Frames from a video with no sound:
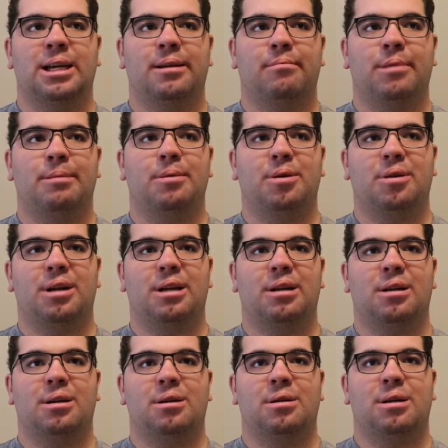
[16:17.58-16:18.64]
Maybe,
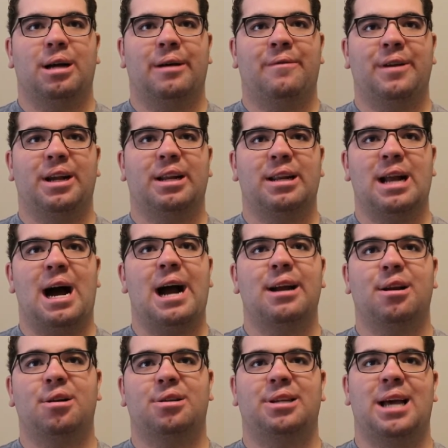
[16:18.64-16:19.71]
I think 9
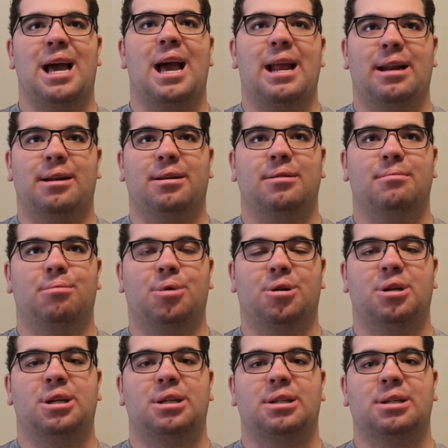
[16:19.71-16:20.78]
or 10
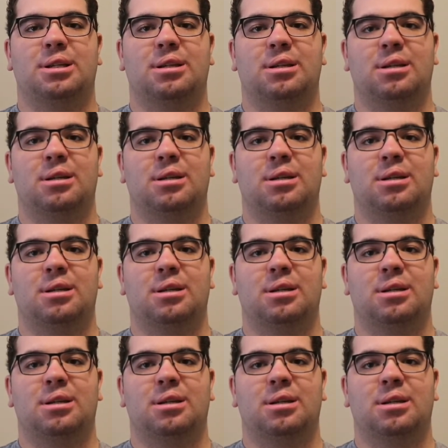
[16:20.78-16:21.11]
bullets.